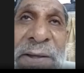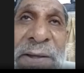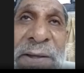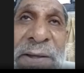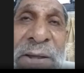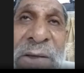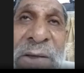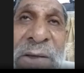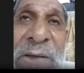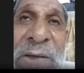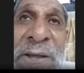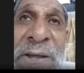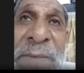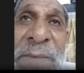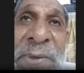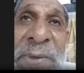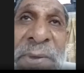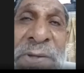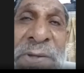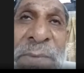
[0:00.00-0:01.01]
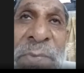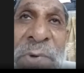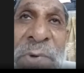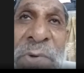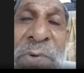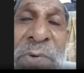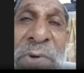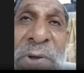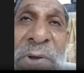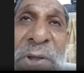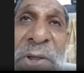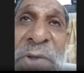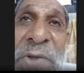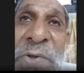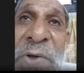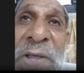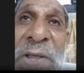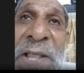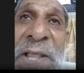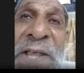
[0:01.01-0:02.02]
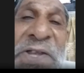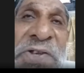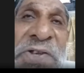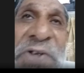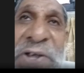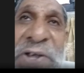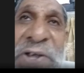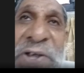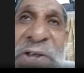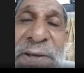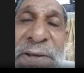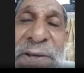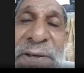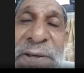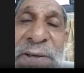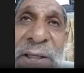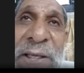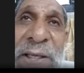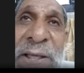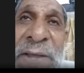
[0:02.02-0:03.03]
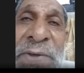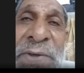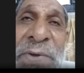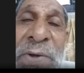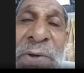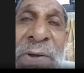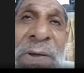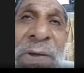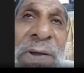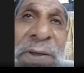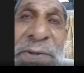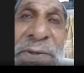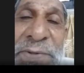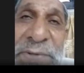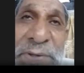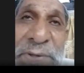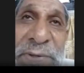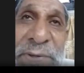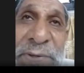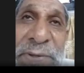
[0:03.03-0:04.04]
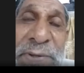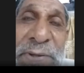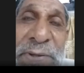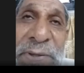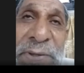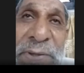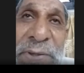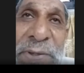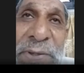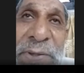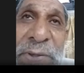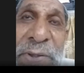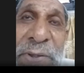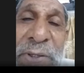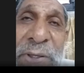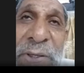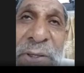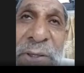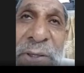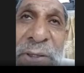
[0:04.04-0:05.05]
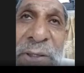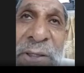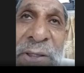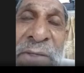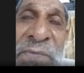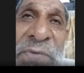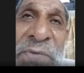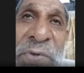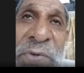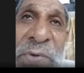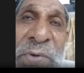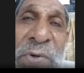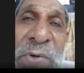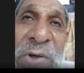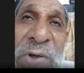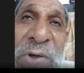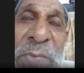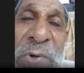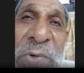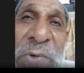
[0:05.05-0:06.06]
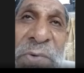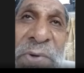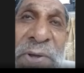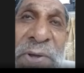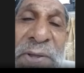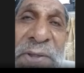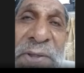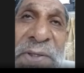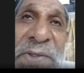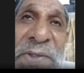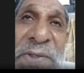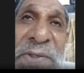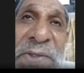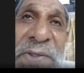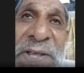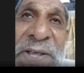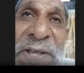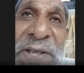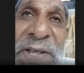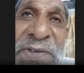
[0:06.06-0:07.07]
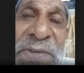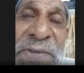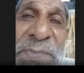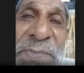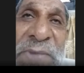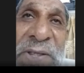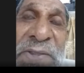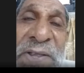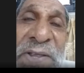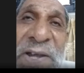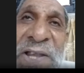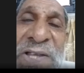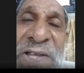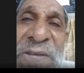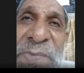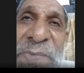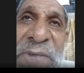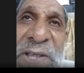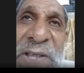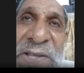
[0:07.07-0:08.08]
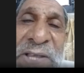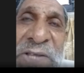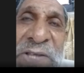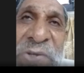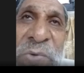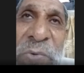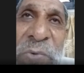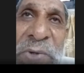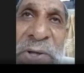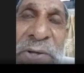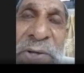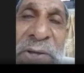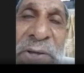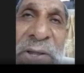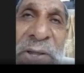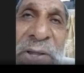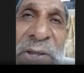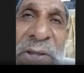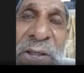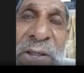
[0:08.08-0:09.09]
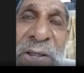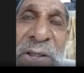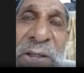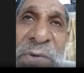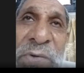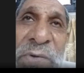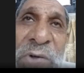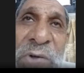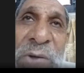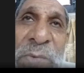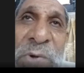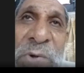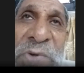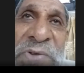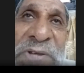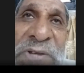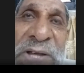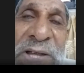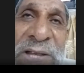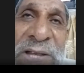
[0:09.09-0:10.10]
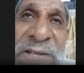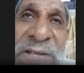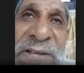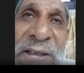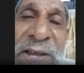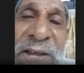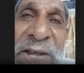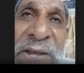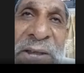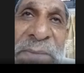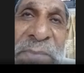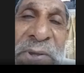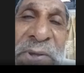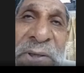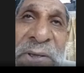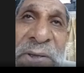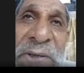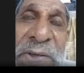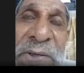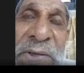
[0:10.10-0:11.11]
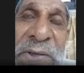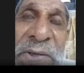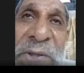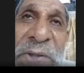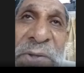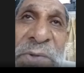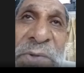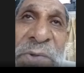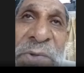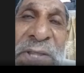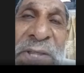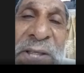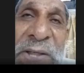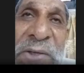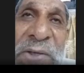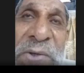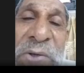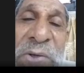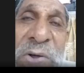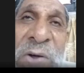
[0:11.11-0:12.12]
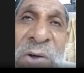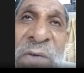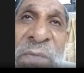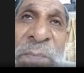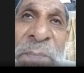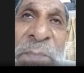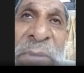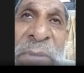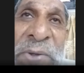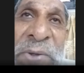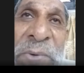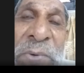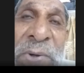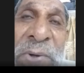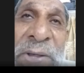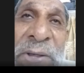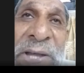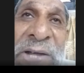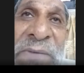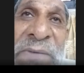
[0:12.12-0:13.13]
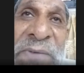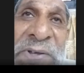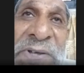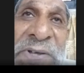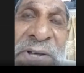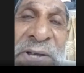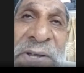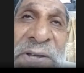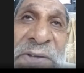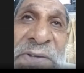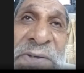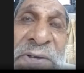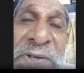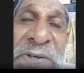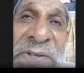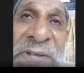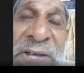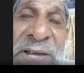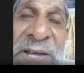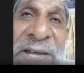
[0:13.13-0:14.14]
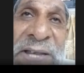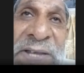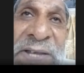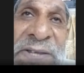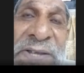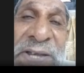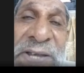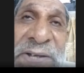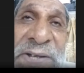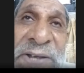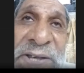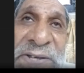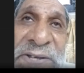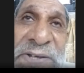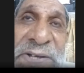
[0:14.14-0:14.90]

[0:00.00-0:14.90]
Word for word: now it depends upon your history and your knowledge. If you know about thalassemia, thalassemia is excluded. If you know about sickle cell anemia, you think of particular investigation, sickling test.